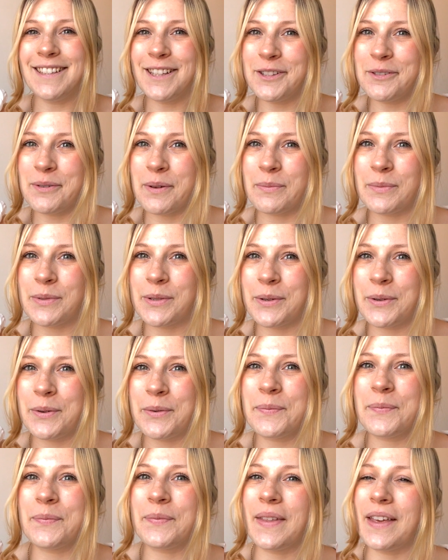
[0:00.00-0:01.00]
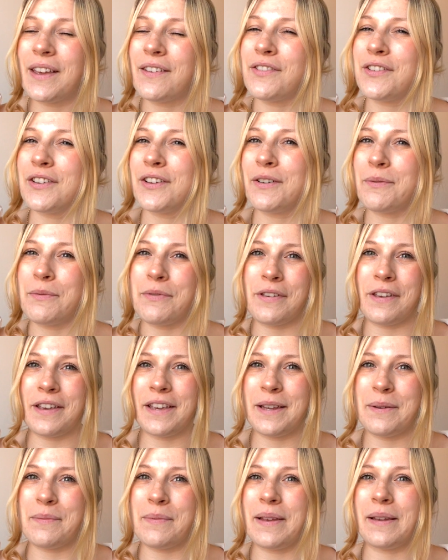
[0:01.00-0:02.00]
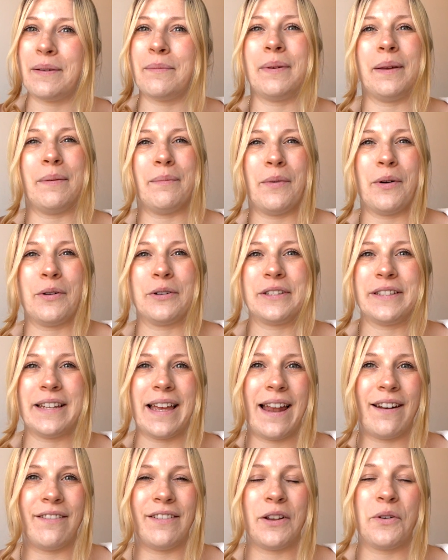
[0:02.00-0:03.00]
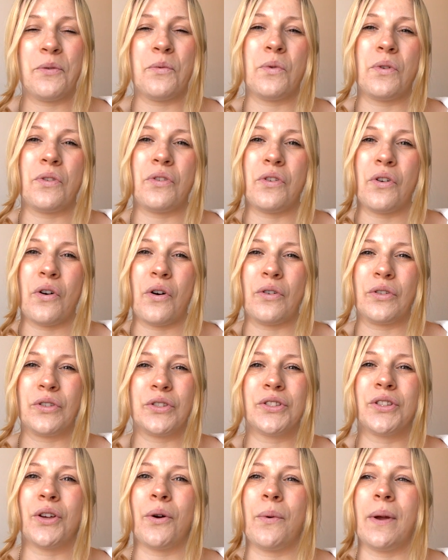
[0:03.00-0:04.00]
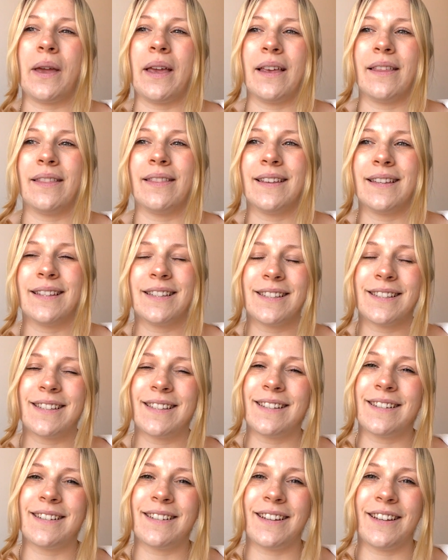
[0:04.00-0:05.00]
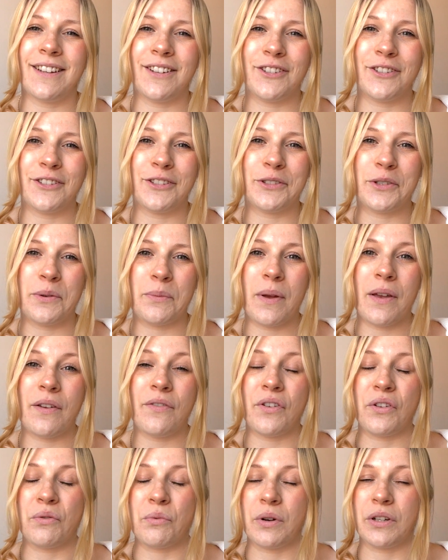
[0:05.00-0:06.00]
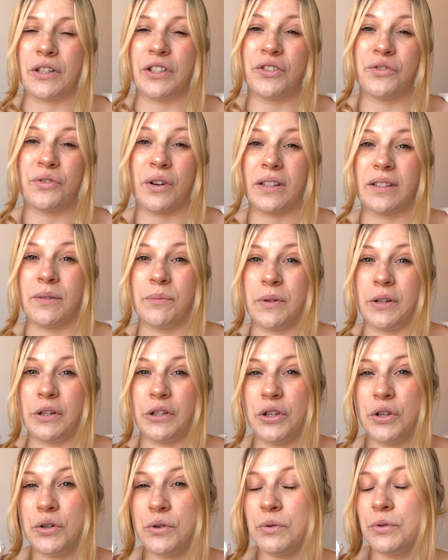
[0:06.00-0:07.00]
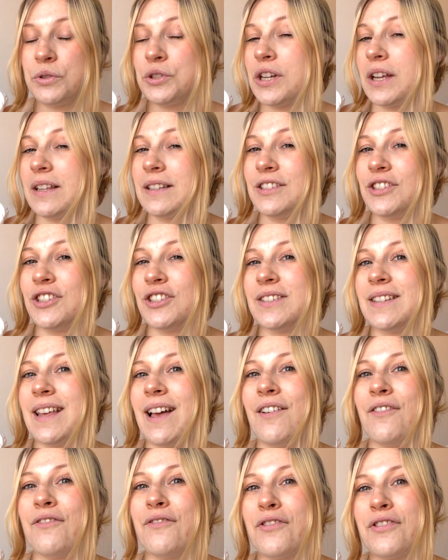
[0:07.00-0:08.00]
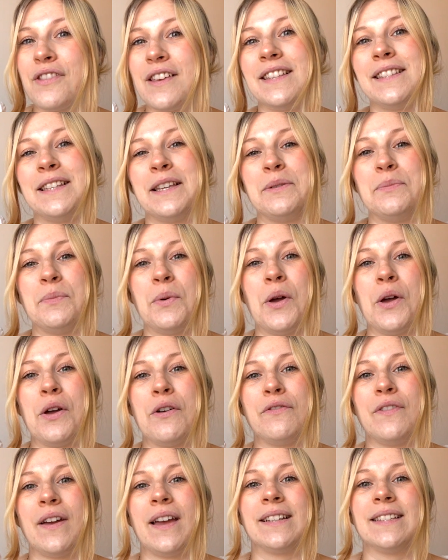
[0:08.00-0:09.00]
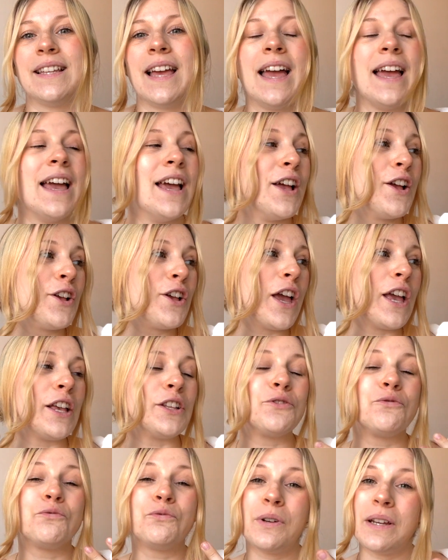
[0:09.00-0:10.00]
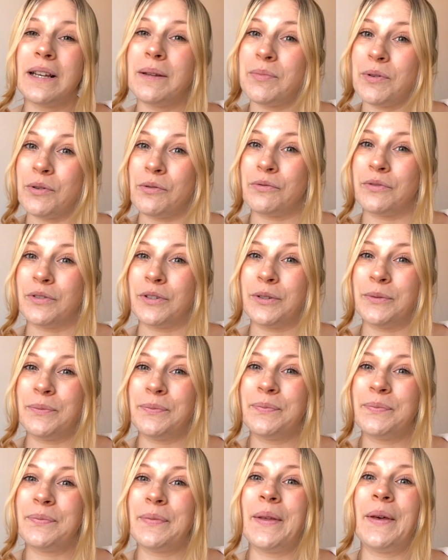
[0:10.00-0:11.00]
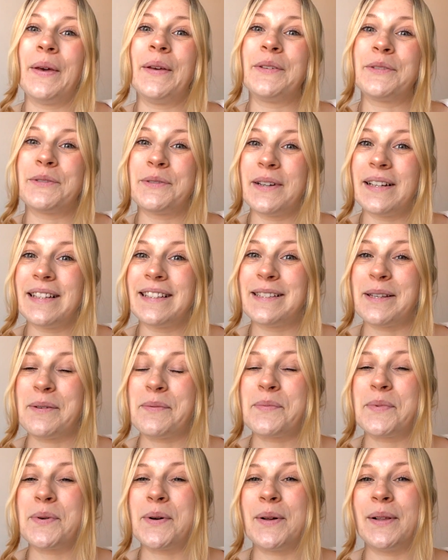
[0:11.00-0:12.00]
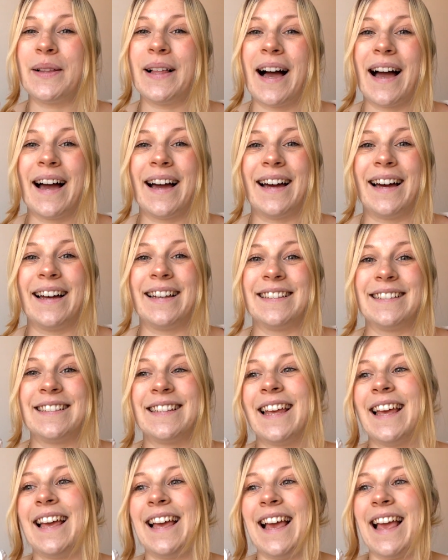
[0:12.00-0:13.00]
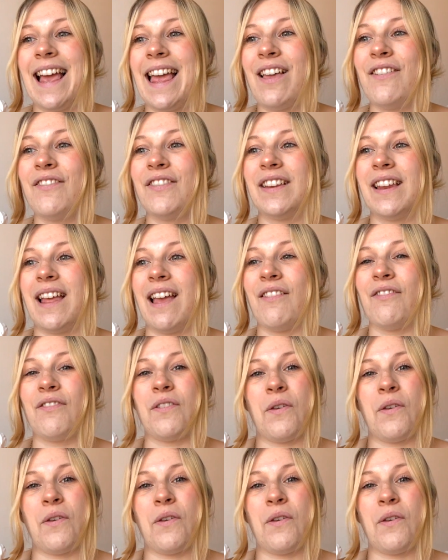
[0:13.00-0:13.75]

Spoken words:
a swimsuit. If you're thinking of being a bit more daring with your sewing this, you know, summer, if you wanted to try something new, challenge yourself, this is perfect. It's really beautiful, it's really simple, and even if